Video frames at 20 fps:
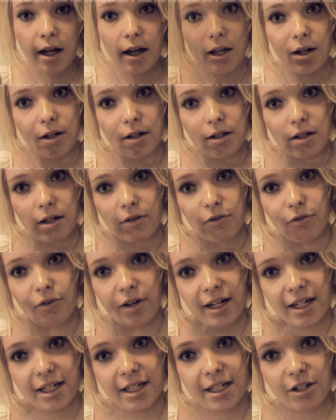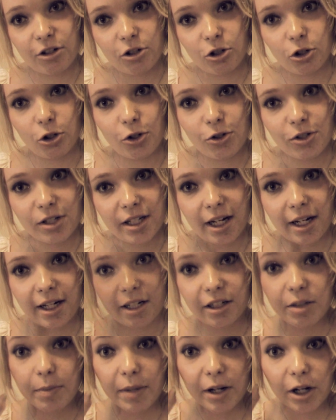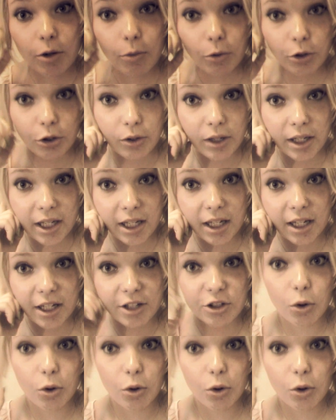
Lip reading: and fade it down to low static, depending on what you hear.